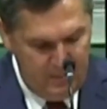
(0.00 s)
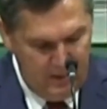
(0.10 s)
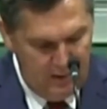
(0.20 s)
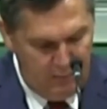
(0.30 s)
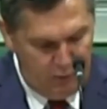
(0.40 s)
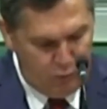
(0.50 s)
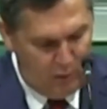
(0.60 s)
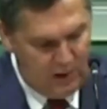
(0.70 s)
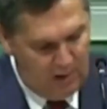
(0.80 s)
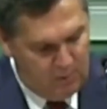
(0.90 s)
In verse 1,
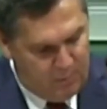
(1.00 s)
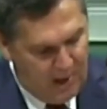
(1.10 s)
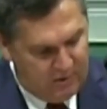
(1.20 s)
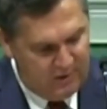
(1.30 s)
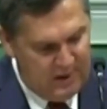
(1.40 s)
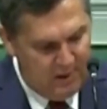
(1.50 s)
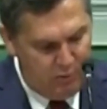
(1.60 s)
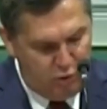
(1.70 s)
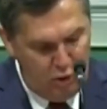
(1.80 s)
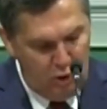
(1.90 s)
it came to pass at the end
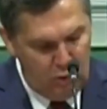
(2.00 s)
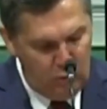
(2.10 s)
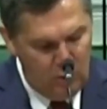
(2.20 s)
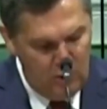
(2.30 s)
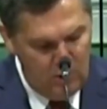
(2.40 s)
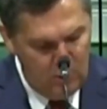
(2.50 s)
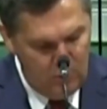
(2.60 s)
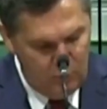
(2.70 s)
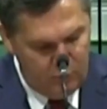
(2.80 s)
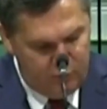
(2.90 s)
of 2
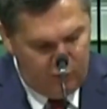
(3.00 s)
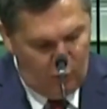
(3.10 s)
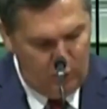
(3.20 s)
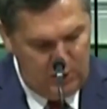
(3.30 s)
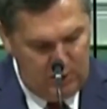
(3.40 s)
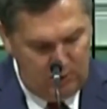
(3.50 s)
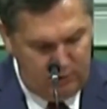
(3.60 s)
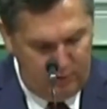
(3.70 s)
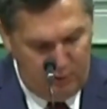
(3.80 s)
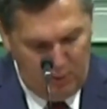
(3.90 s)
full years
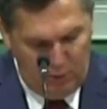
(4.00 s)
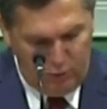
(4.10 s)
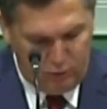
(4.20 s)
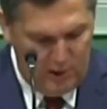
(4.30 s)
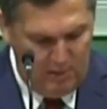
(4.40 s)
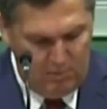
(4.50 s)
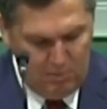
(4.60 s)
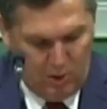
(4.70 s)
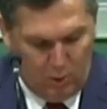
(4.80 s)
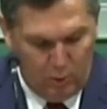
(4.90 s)
that Pharaoh dreamed, and
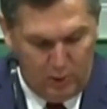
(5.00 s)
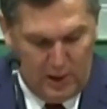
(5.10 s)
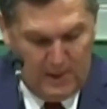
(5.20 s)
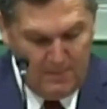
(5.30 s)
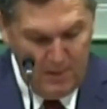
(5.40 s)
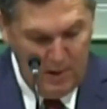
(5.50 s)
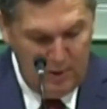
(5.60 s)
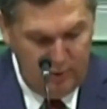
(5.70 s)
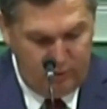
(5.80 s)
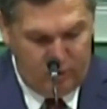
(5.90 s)
behold, he
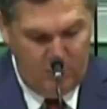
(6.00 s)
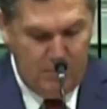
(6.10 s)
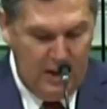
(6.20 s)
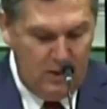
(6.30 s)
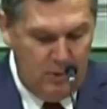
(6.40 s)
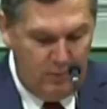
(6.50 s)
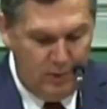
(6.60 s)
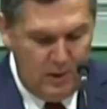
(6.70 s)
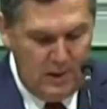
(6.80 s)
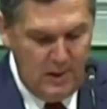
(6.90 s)
stood by the
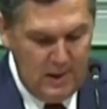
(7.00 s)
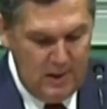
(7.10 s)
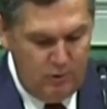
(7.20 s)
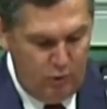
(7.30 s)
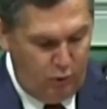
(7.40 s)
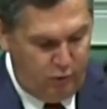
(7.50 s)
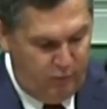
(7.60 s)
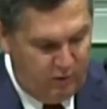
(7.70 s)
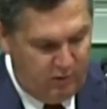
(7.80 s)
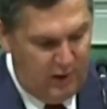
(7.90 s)
river, and
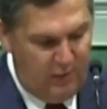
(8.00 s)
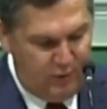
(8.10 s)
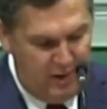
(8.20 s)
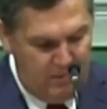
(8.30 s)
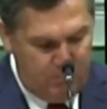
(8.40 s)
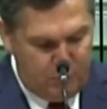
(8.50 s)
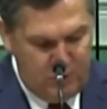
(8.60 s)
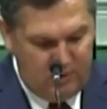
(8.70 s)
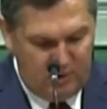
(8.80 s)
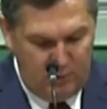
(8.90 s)
Joseph is left in
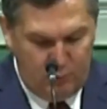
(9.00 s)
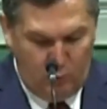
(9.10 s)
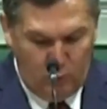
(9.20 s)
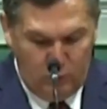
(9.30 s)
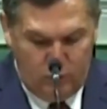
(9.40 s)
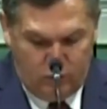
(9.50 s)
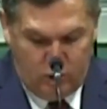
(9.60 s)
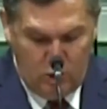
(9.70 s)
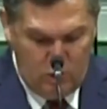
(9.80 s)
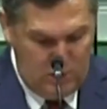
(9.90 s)
prison for
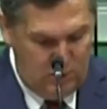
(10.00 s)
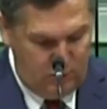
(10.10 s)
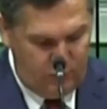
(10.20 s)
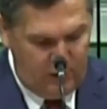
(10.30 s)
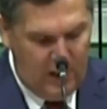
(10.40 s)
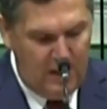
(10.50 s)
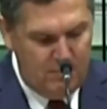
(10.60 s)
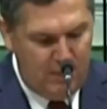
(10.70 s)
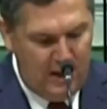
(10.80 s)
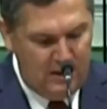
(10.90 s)
2 years,
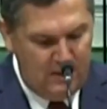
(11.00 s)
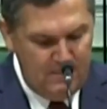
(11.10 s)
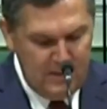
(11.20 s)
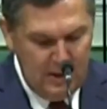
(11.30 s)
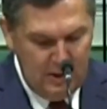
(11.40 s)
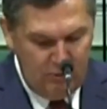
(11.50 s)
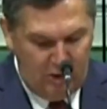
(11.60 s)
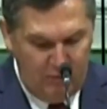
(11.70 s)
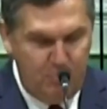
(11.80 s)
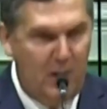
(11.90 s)
forgotten by the
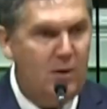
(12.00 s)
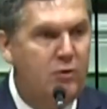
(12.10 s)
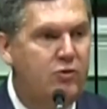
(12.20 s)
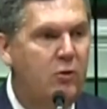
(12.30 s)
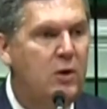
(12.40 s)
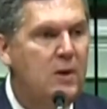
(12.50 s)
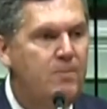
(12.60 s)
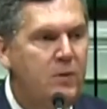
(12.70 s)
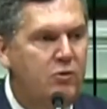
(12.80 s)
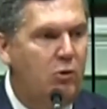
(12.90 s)
chief butler. So
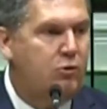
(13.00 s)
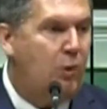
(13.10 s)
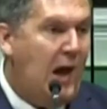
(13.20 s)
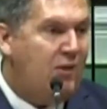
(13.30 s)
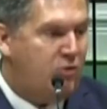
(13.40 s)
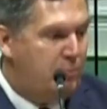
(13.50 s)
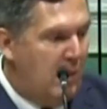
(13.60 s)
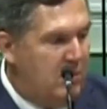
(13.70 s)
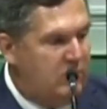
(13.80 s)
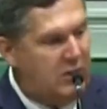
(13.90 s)
his rise to
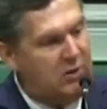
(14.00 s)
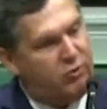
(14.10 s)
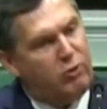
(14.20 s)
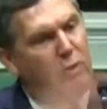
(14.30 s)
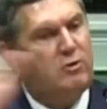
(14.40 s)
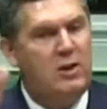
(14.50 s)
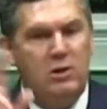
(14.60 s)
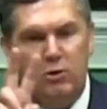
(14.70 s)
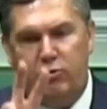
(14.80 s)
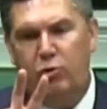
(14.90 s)
prominence takes 13
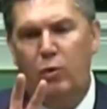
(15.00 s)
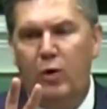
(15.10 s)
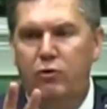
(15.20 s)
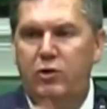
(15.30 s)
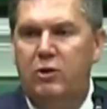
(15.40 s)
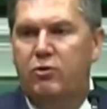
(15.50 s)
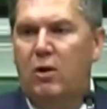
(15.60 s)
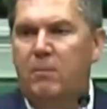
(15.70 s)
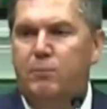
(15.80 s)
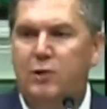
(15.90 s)
years. 2 of those years
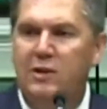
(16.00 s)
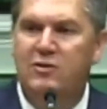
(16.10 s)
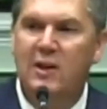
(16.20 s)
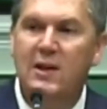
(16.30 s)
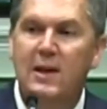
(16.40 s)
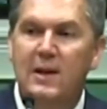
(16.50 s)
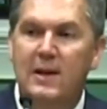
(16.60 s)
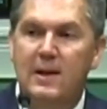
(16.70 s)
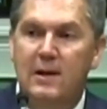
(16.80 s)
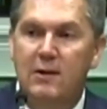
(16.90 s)
are in prison.
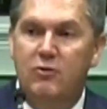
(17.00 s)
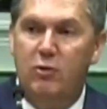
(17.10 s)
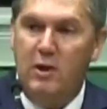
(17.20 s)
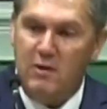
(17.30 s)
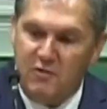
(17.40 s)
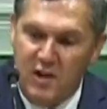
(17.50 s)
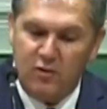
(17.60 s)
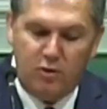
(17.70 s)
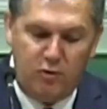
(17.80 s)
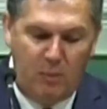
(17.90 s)
And so the
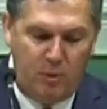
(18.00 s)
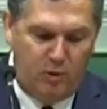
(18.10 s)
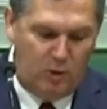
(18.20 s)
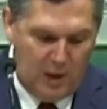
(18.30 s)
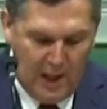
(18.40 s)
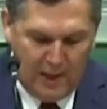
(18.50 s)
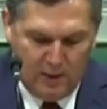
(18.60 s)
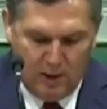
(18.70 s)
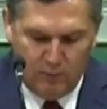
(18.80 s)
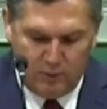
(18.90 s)
events of chapter 39
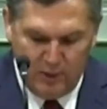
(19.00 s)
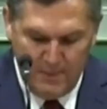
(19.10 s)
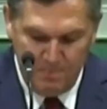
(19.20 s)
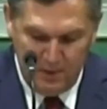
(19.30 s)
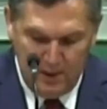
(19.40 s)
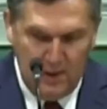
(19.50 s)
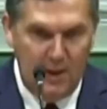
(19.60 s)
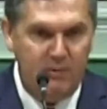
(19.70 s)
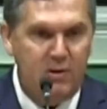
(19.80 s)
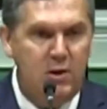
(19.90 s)
covers
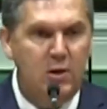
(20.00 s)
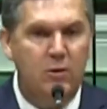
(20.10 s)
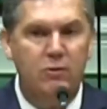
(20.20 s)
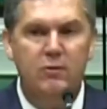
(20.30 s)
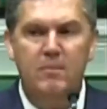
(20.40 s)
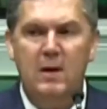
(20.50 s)
11 years.